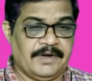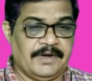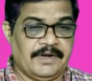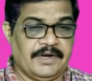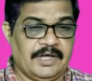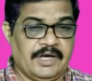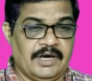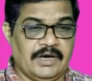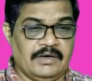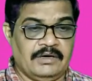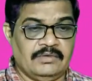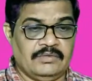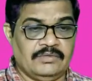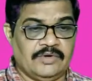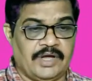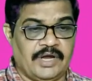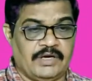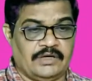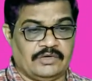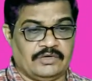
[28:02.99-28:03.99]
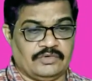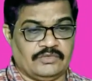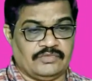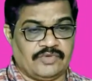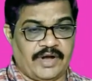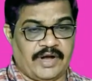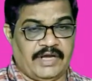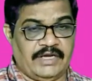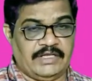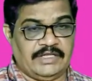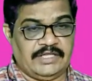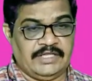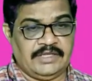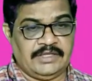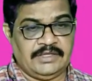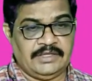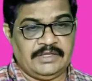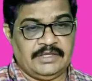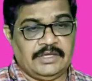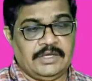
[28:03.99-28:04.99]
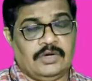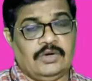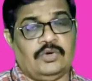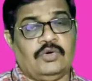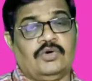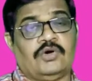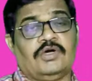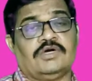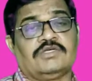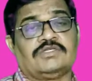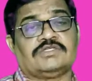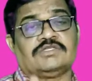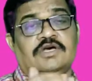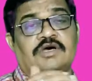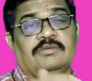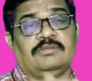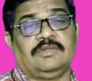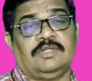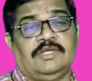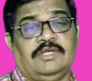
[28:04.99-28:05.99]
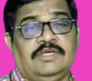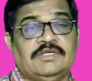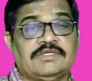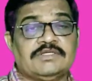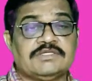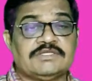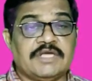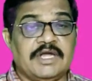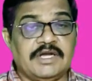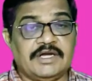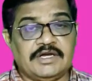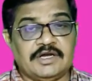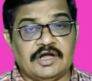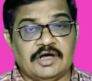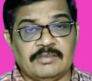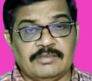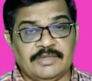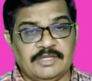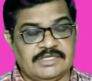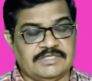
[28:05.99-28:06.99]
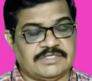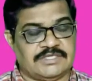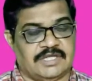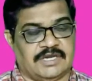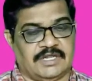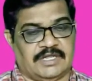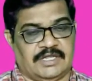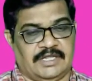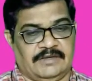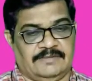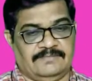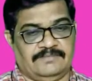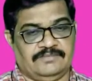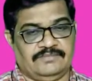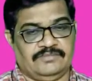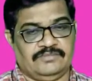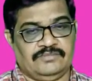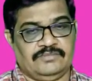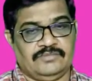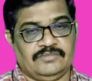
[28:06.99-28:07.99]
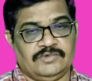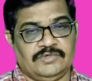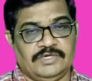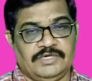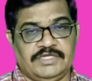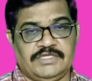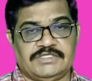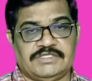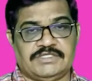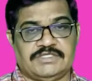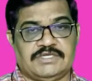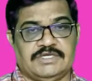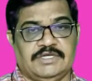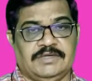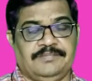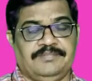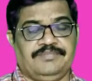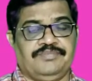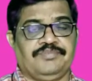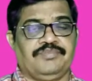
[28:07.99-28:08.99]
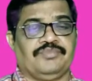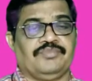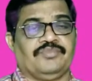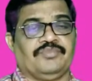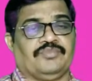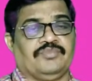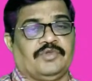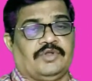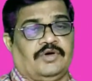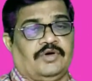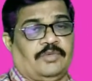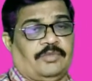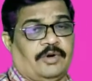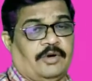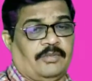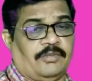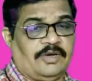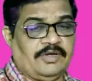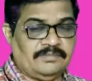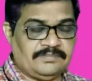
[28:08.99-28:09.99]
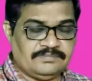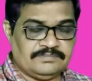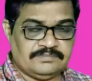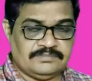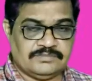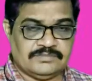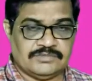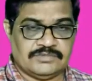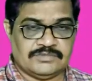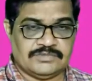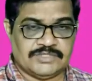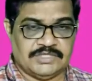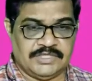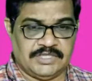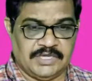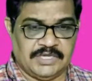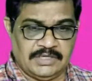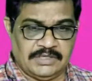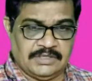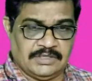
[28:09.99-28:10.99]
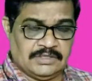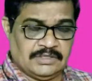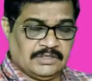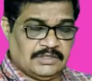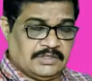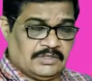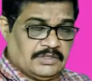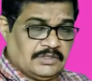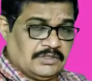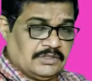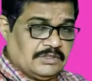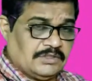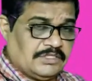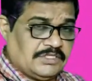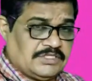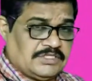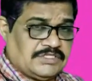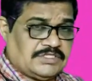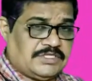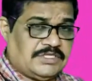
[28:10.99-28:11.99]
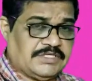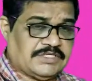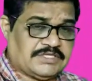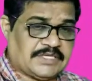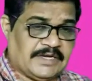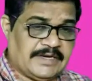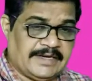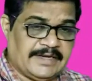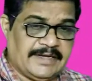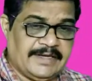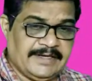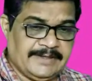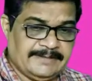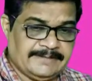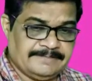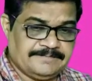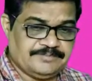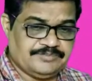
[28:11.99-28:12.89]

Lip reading: Now we have to find the locus of the center of the circle. It is our problem. See there, this is the circle.